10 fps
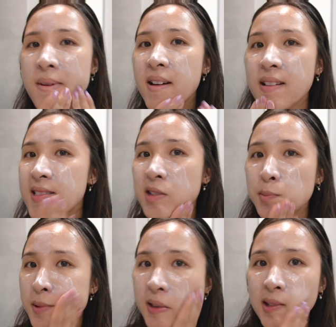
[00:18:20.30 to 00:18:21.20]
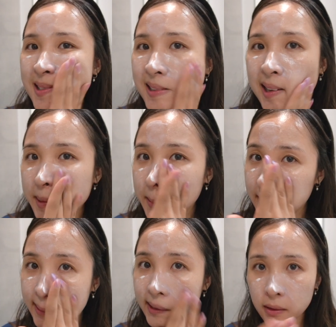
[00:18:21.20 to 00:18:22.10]
Okay, let's put a
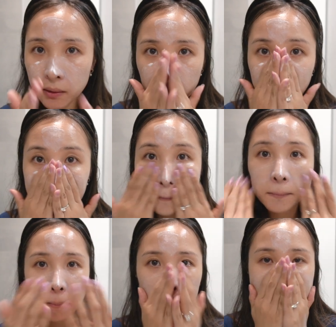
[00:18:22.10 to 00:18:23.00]
second layer on.